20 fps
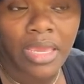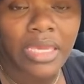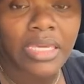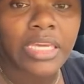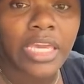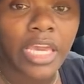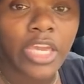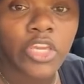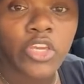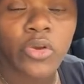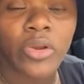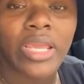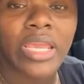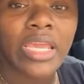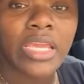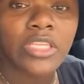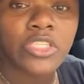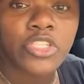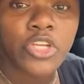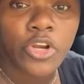Get your
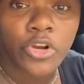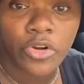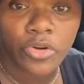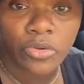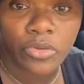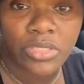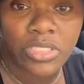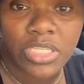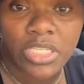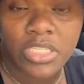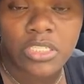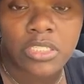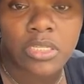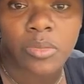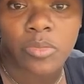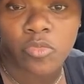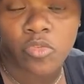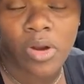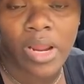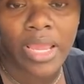internal
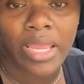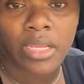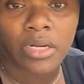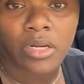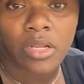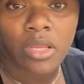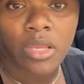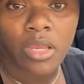system right.